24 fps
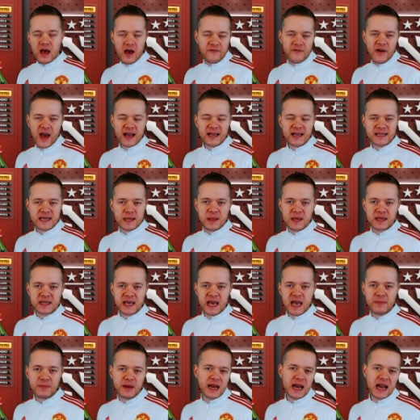effects in the
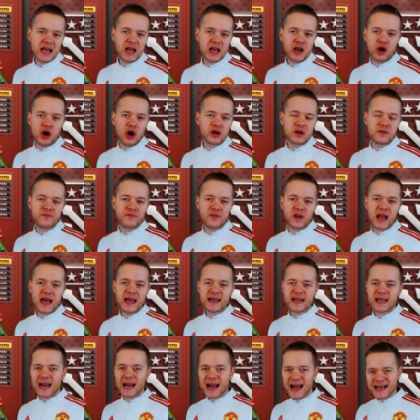team in Lingard and
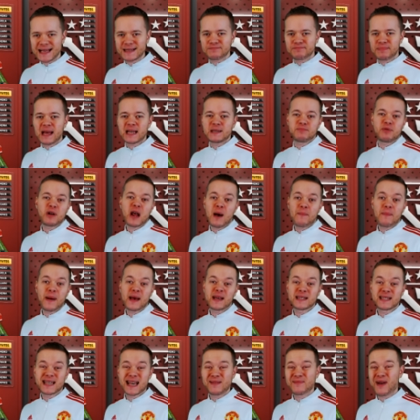Fellaini? Let's let's put our
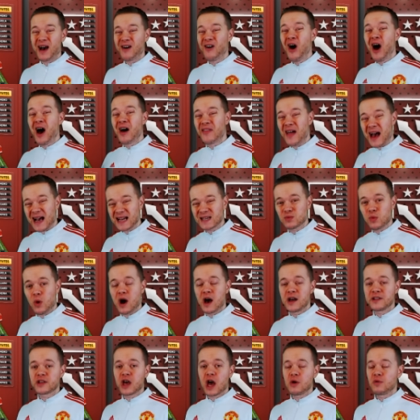best team out. That's
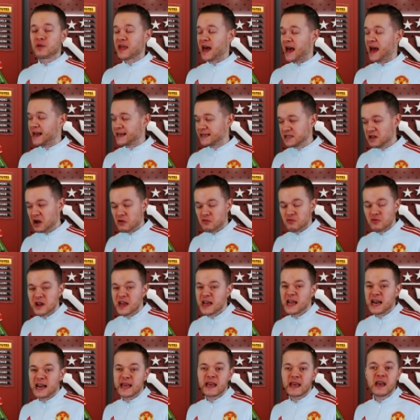why I'd go with that. It's not
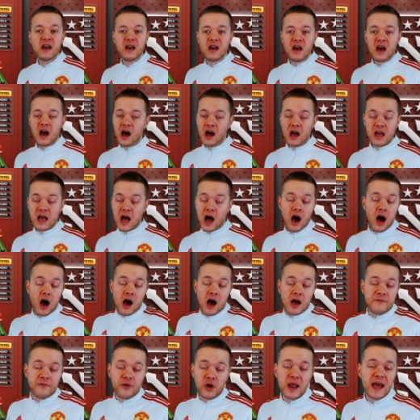really
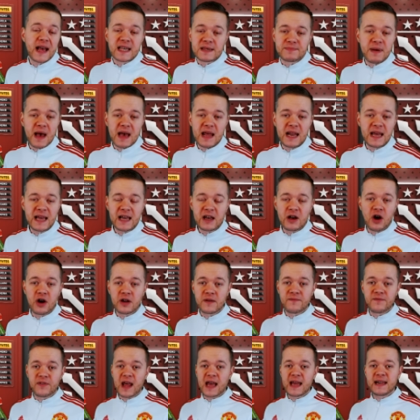I fully expect
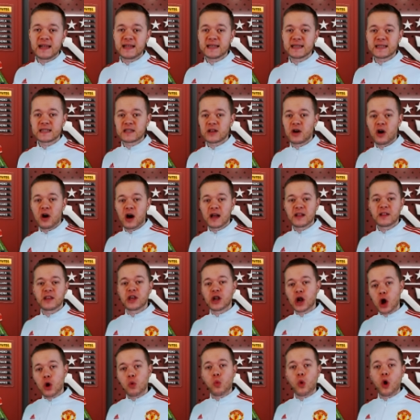Lingard and Fellaini to start, and
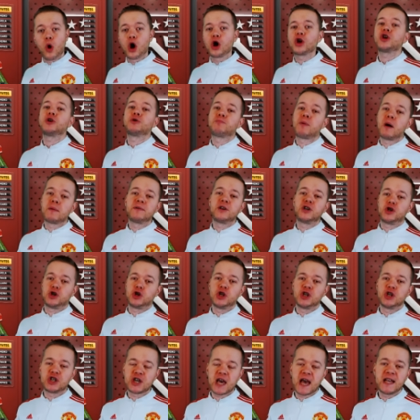you know what? You probably
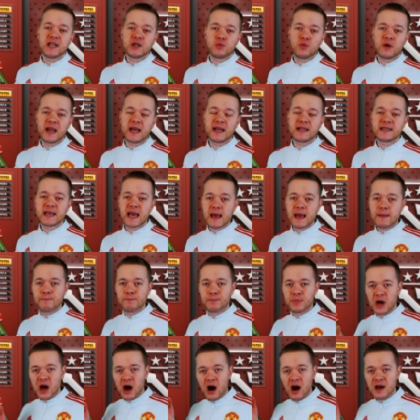shouldn't change a winning
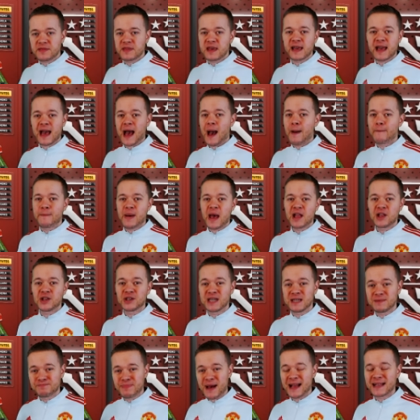team, but I think our
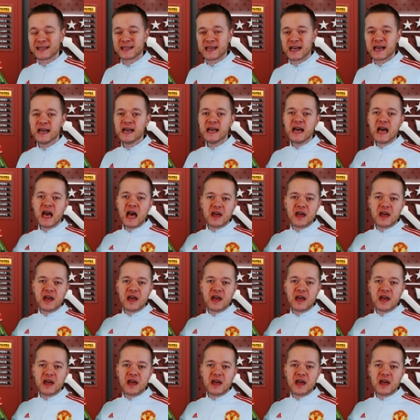bench is better